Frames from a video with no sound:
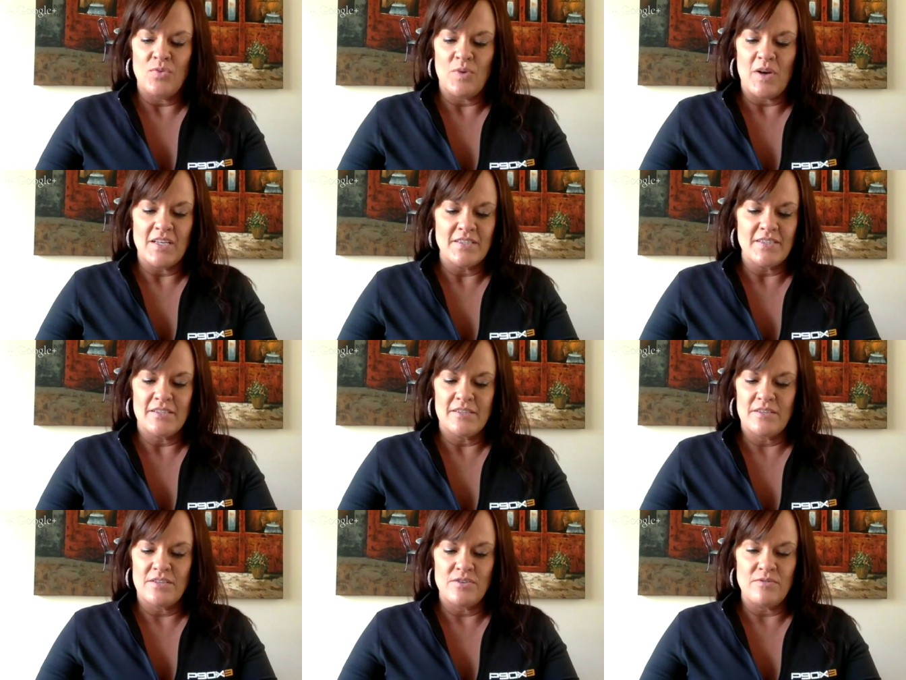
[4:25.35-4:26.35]
and you
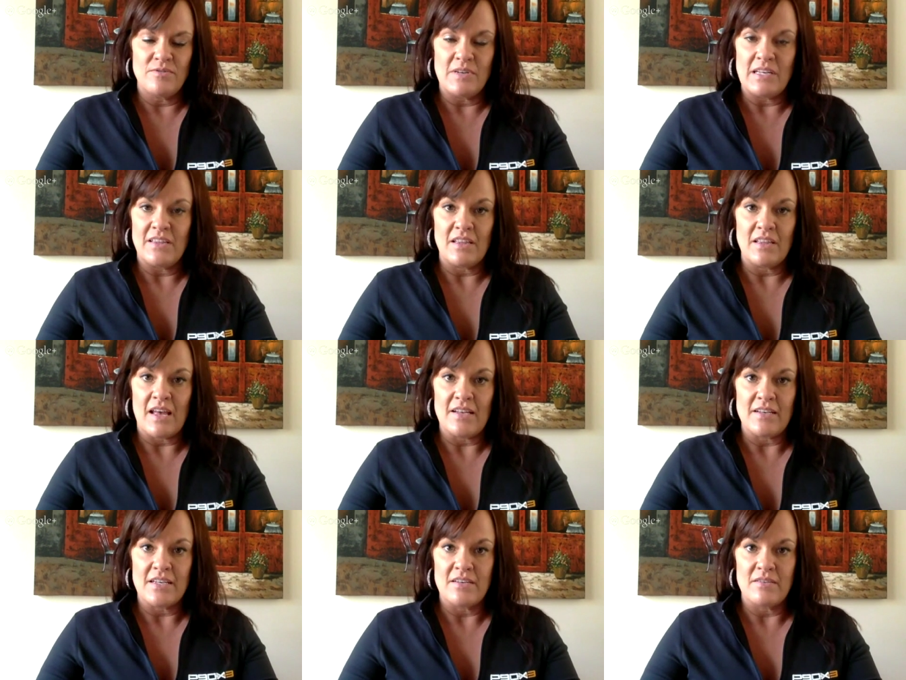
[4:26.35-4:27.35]
want us to do
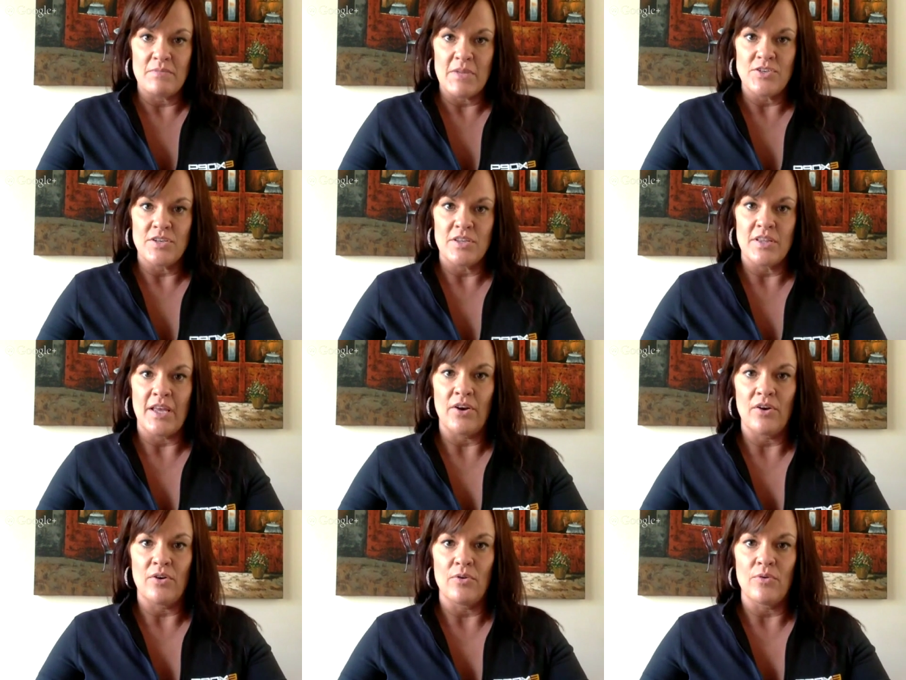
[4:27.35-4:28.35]
anything that I didn't
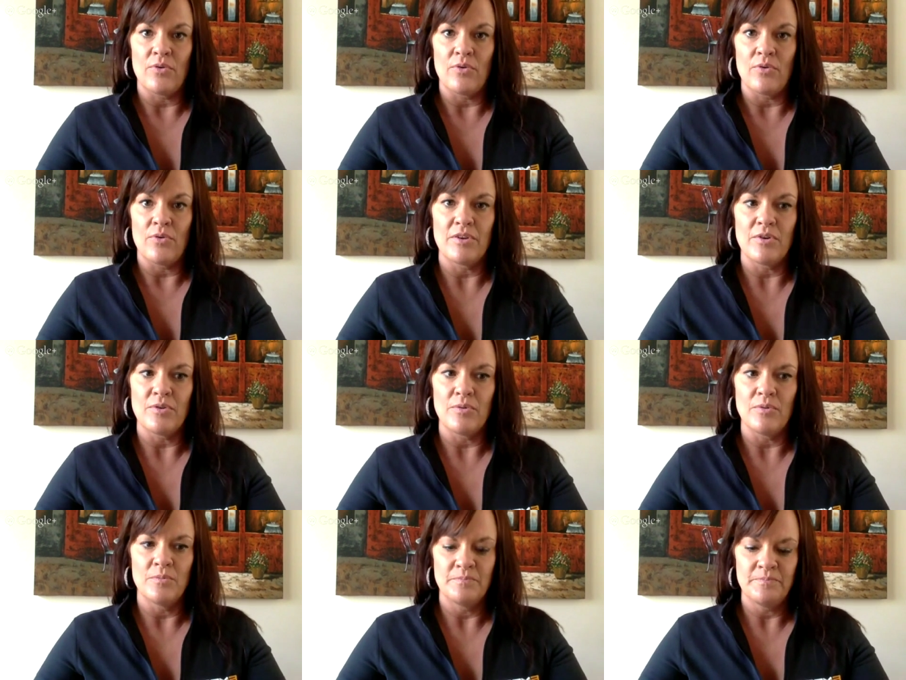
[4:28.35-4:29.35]
mention there, or
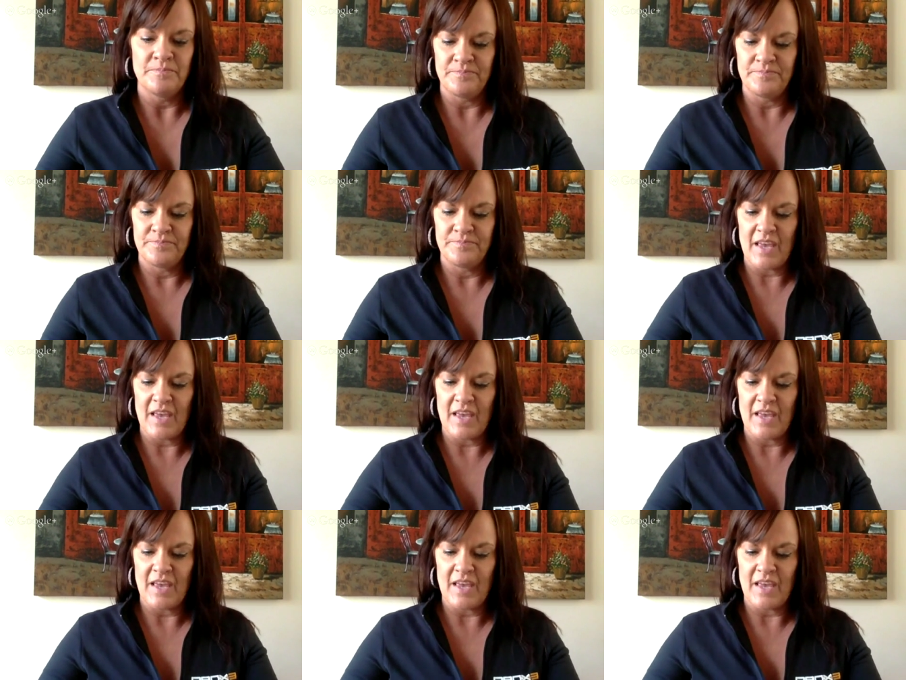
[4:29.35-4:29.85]
if you